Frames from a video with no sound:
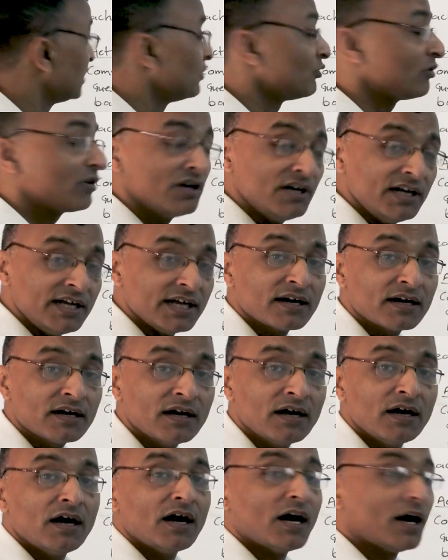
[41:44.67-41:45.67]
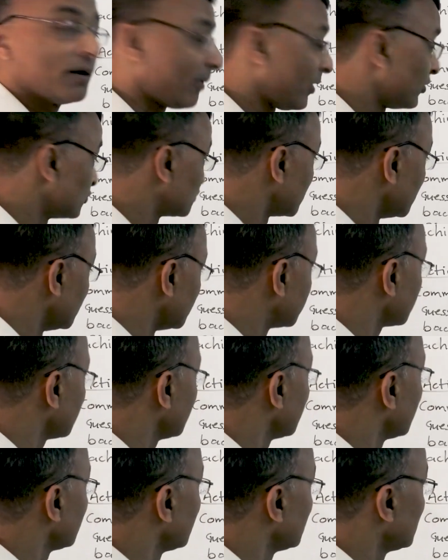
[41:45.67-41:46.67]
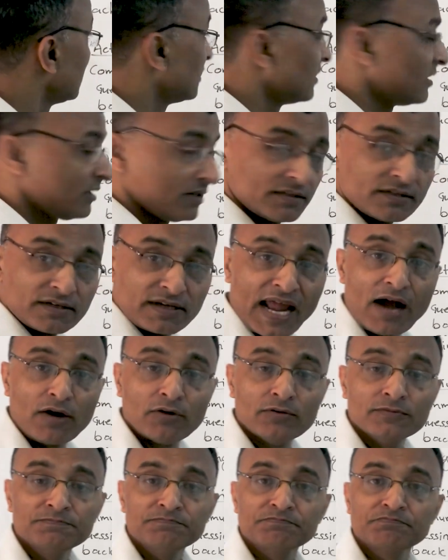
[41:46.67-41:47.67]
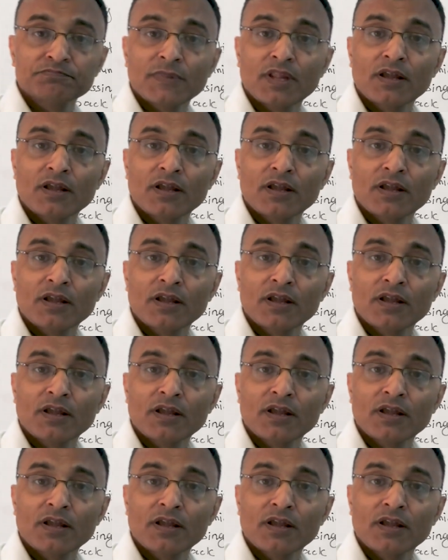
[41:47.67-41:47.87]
you clear about it. Now,